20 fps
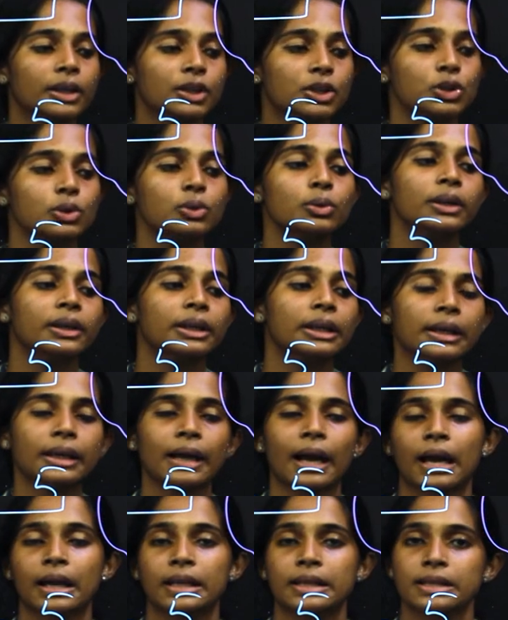to
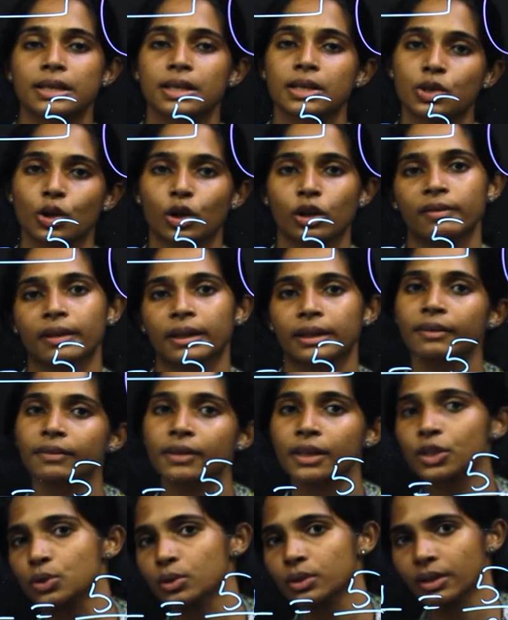solve
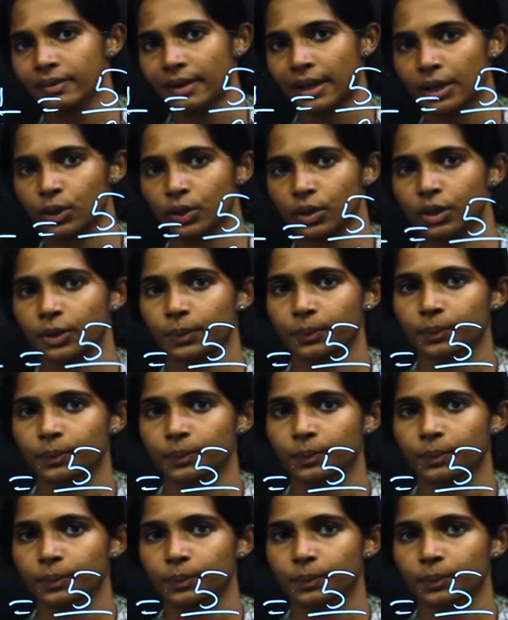V2 and value.